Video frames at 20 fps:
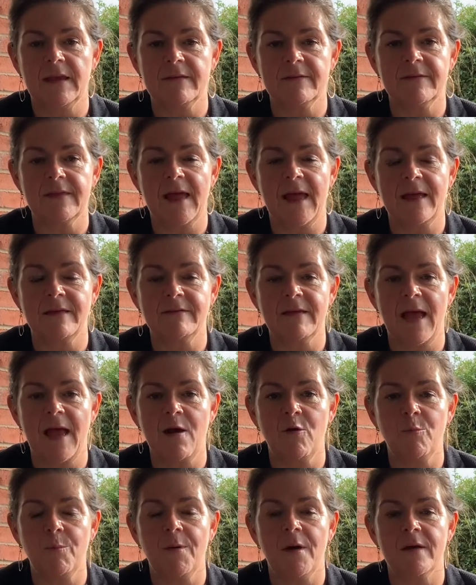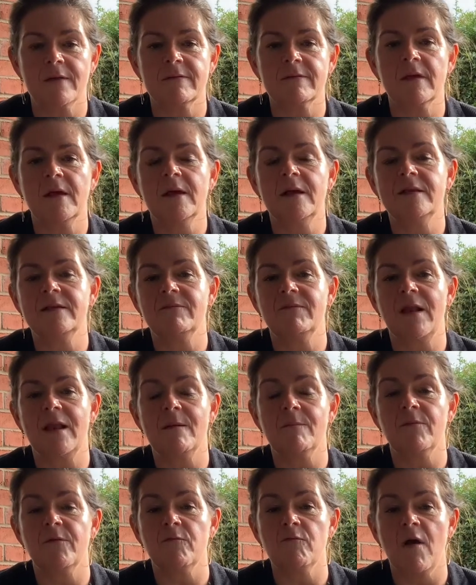It's there to help us
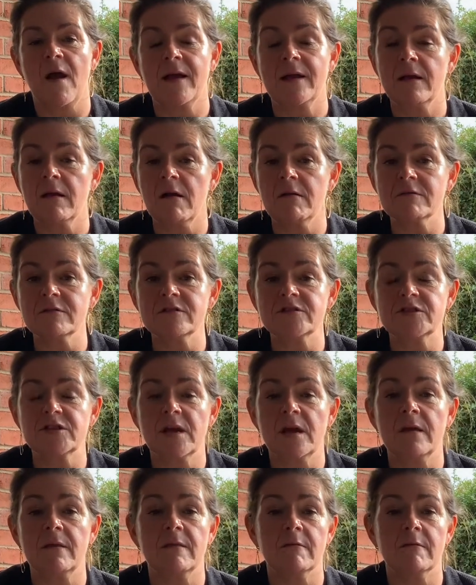develop the right culture,